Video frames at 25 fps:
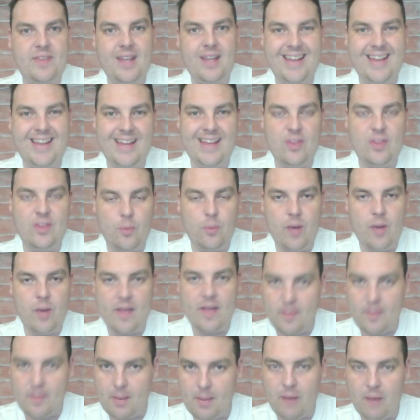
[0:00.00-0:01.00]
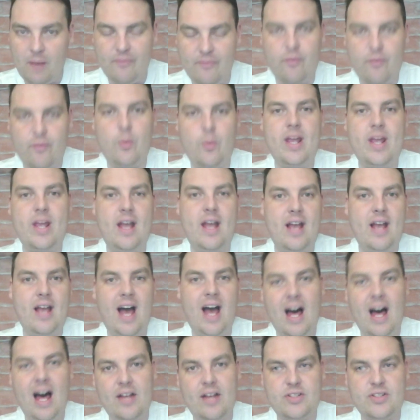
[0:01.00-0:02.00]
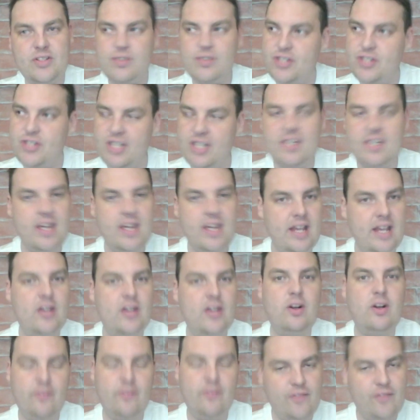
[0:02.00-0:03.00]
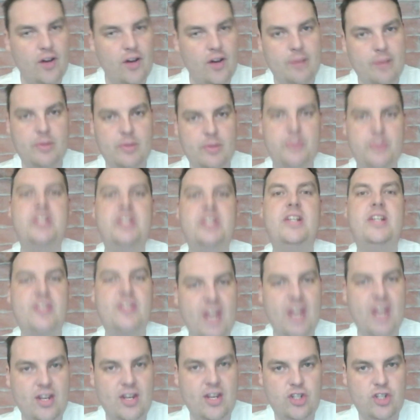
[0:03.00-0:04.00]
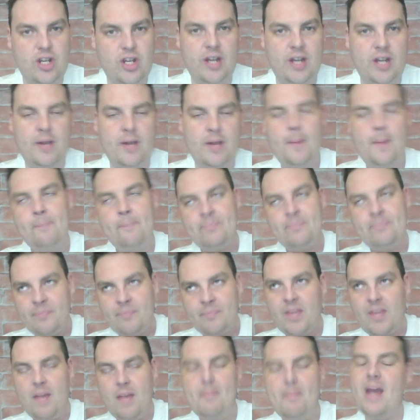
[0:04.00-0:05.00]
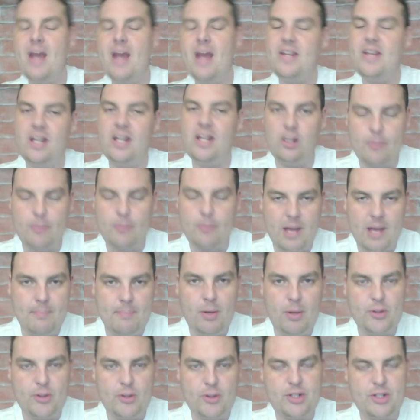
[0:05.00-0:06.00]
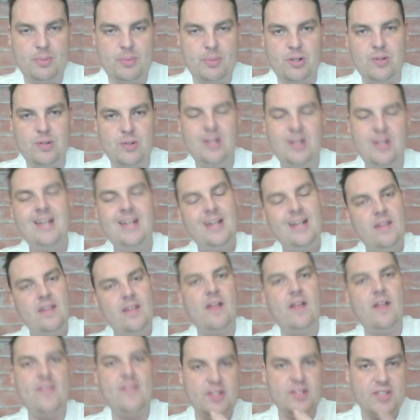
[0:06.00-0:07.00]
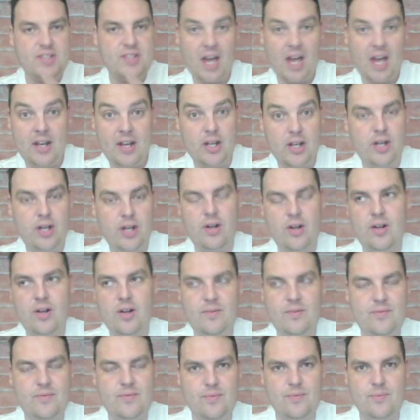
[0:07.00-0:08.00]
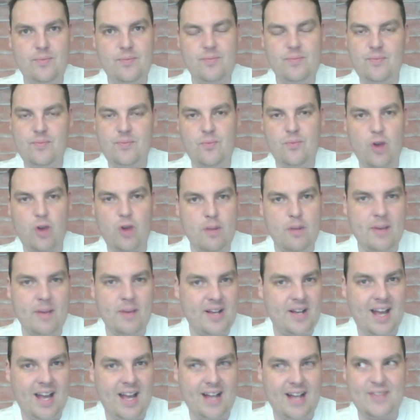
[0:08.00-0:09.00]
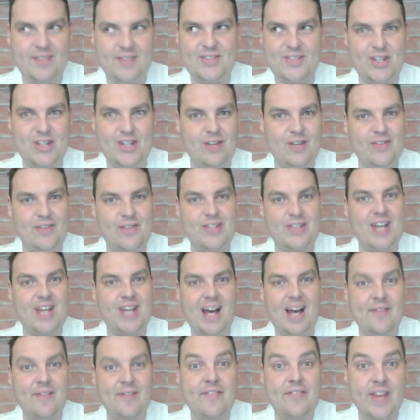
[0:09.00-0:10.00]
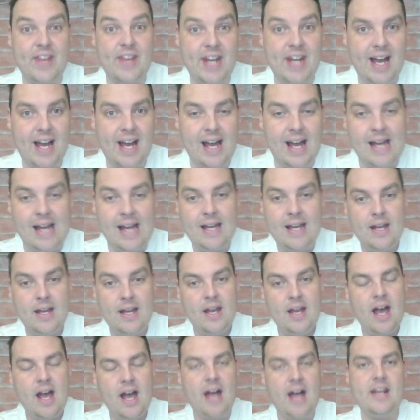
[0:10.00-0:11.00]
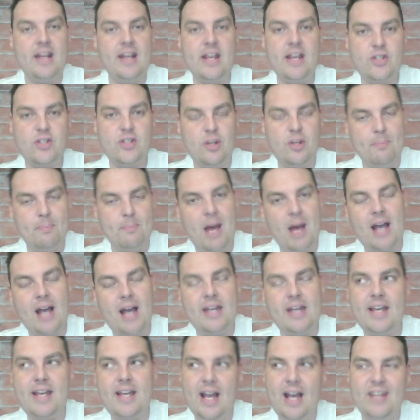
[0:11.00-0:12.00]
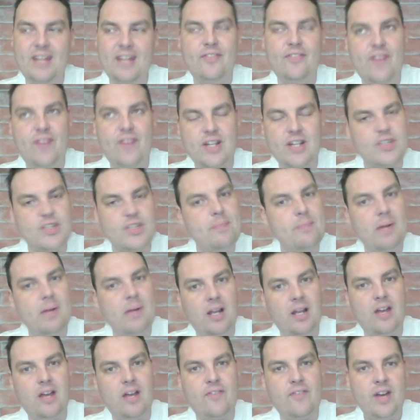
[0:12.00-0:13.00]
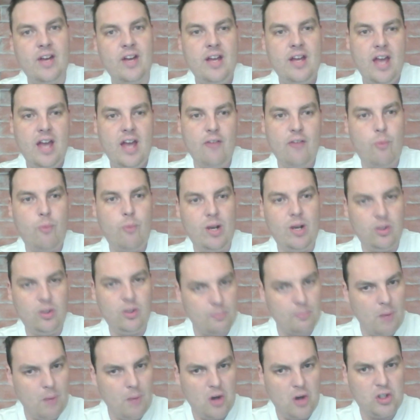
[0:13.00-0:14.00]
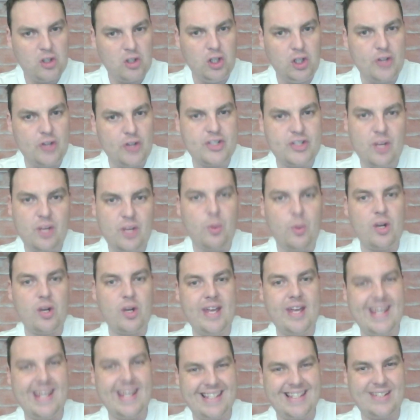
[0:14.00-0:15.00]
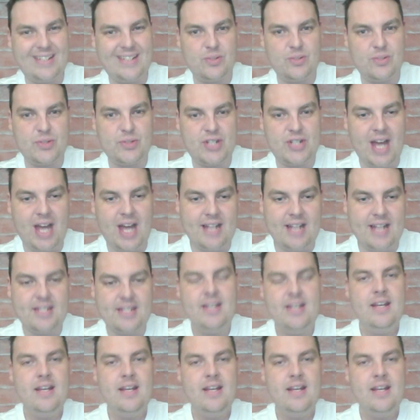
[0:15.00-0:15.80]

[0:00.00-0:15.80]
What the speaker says: in the month we had Sydney confirm there was an extension, made it a little bit impossible. Then this Danaher rumour kind of surfaced out of thin air, and he's come back, and he kind of fits the bill of, if we look more closely at what Kane Liddell said